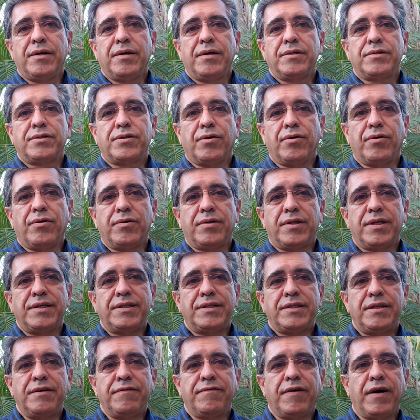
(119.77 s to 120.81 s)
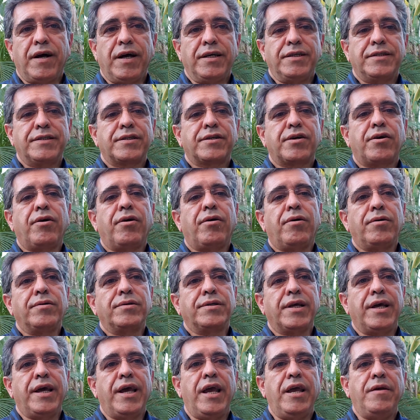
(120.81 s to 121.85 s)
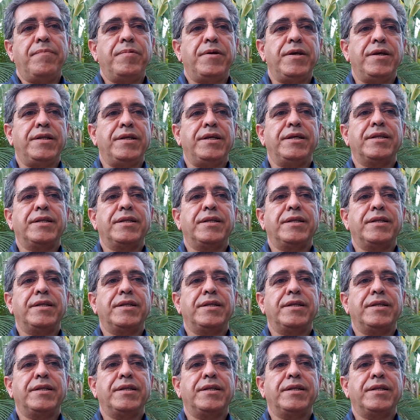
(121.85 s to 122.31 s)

So this device called APD